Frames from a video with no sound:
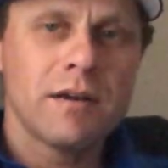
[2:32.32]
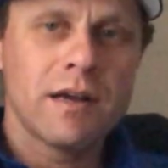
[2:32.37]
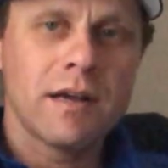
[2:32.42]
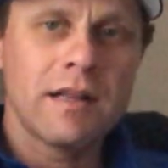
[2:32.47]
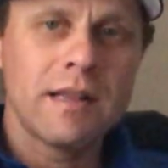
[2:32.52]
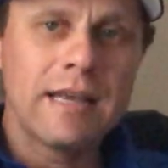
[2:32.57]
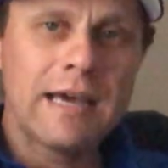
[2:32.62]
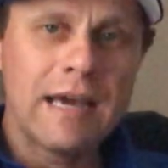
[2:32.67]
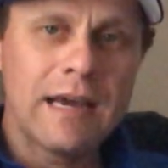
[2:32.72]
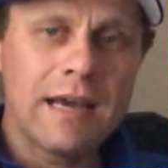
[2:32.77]

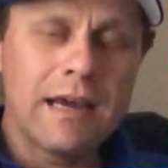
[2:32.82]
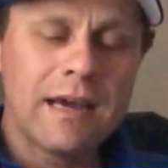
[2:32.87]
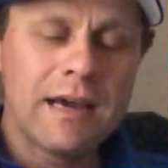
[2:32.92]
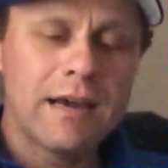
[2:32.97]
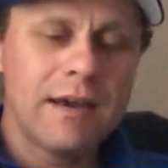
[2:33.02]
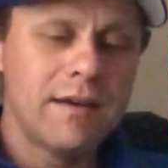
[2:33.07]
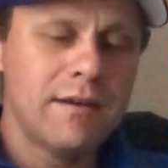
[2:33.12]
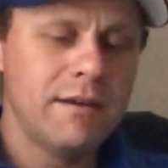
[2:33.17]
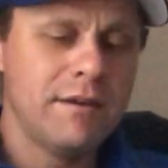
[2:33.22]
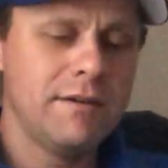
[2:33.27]
Click!
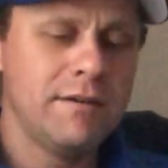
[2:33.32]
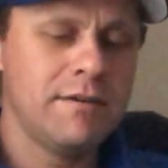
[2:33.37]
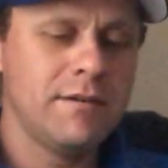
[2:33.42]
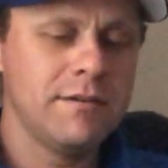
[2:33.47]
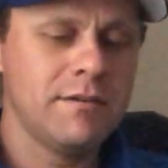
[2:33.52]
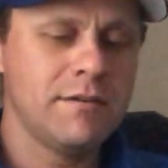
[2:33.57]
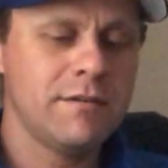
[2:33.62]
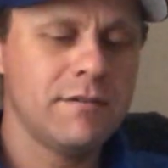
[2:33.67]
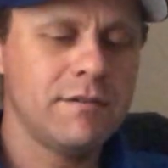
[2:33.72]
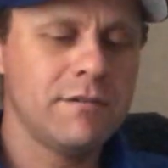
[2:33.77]

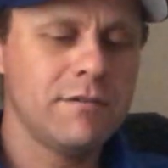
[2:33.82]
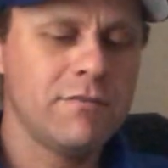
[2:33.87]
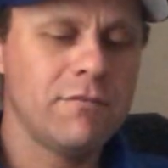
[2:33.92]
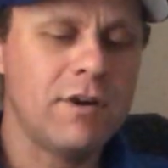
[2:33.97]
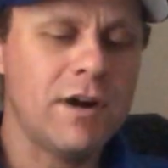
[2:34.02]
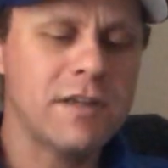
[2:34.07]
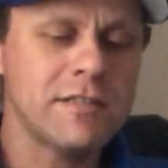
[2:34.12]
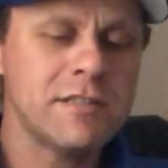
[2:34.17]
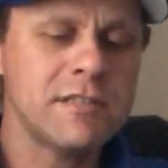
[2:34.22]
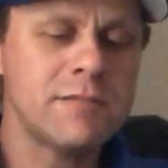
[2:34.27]

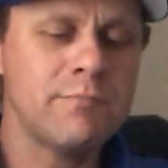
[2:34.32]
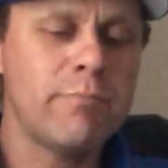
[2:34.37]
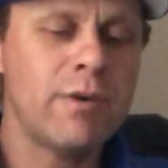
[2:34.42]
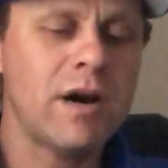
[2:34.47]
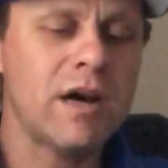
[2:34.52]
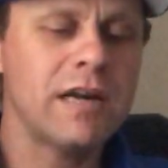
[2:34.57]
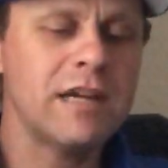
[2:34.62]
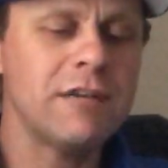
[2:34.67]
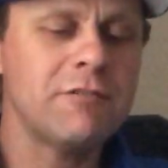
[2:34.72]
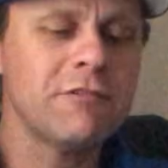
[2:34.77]
Roz's
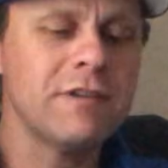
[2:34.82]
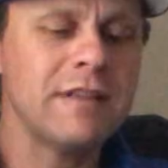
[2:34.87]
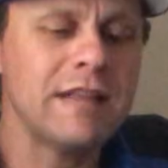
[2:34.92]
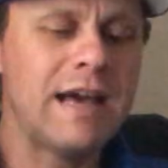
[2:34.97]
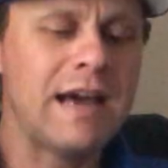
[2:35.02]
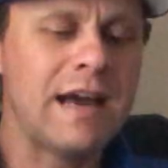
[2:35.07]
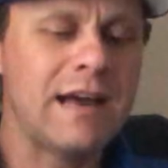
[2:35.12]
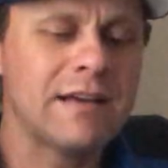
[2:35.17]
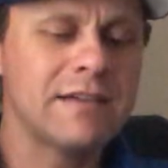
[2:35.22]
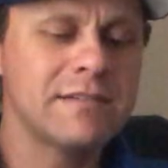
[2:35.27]
body
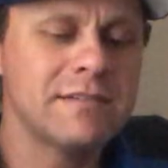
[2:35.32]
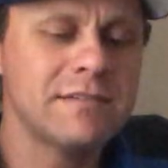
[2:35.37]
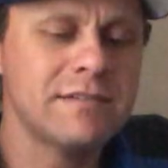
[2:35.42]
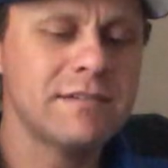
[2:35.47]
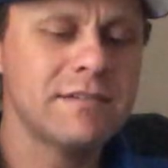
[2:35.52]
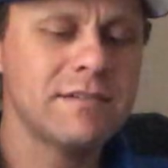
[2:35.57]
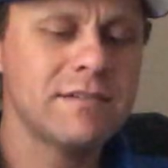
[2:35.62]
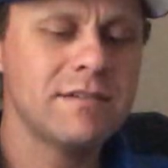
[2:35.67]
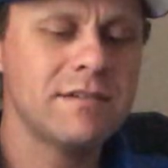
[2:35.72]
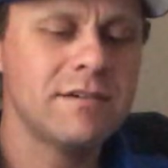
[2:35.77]
relaxed.
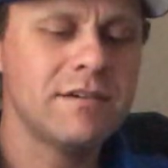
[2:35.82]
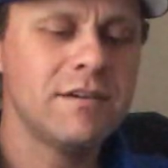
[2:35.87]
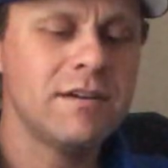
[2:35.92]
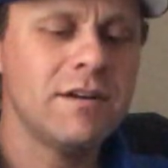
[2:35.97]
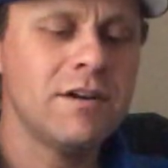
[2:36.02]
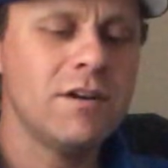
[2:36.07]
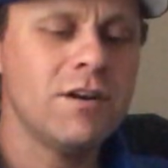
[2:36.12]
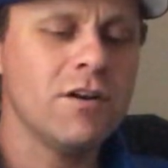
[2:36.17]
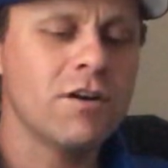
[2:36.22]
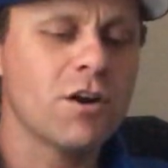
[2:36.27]

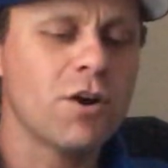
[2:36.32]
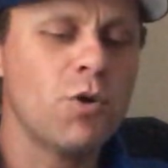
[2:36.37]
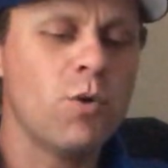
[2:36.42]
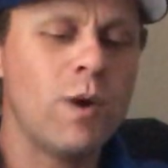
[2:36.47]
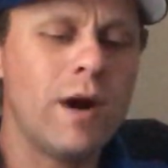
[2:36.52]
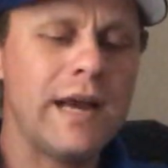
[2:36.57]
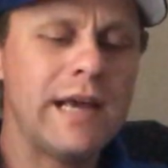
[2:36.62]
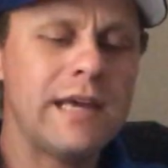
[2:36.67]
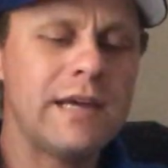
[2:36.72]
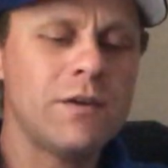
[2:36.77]
Her
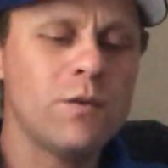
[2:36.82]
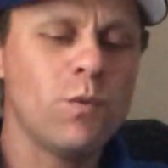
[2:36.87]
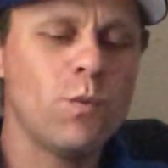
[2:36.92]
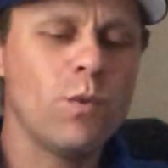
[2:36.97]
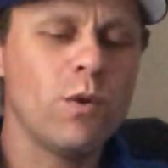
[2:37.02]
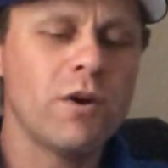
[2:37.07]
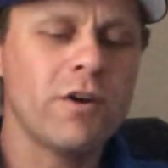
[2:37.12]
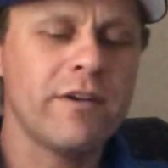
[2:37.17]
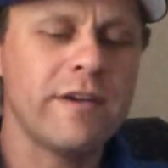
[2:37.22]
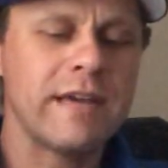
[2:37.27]
quiet
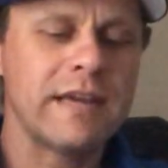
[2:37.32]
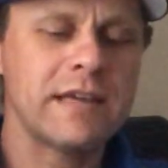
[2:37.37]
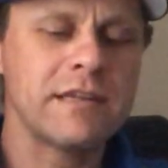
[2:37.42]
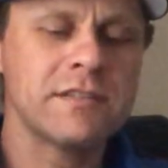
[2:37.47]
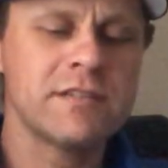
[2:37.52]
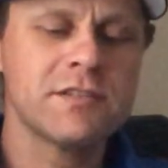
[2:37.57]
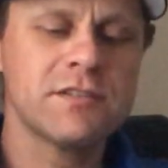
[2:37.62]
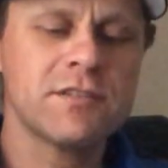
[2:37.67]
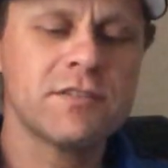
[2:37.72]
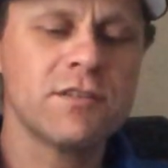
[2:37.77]
whirring
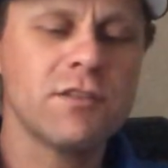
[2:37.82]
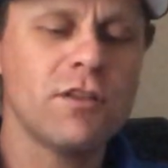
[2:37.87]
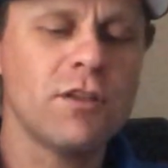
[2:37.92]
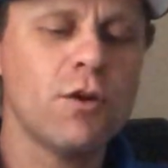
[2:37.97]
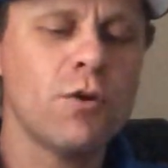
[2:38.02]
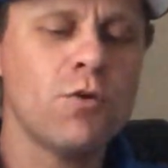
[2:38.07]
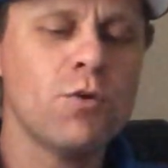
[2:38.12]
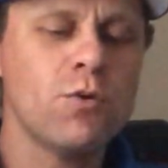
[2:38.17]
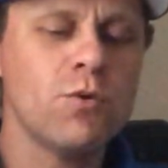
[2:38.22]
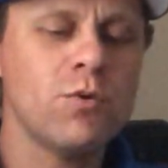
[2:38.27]

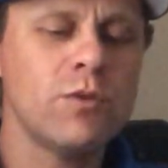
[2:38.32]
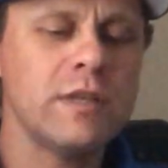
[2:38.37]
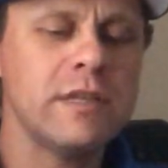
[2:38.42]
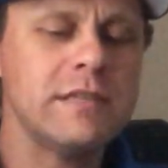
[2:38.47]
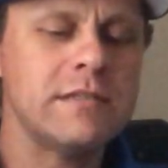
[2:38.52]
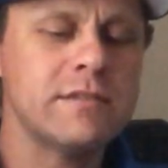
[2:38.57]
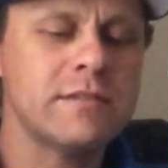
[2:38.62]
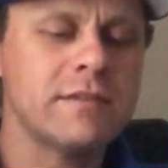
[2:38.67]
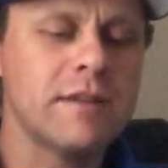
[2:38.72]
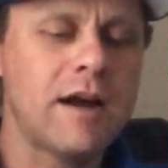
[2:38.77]
slowly
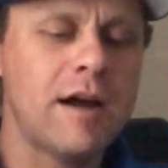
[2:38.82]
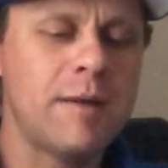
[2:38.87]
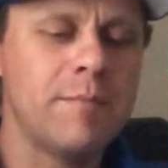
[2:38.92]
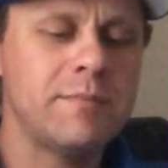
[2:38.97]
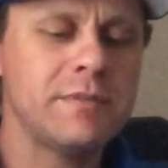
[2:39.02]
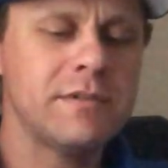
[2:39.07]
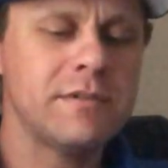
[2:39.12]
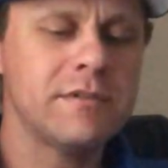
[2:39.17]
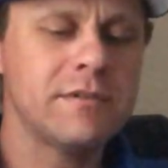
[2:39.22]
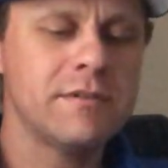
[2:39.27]

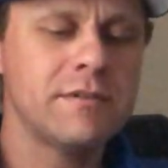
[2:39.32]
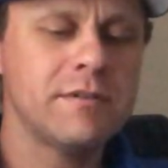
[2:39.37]
stopped.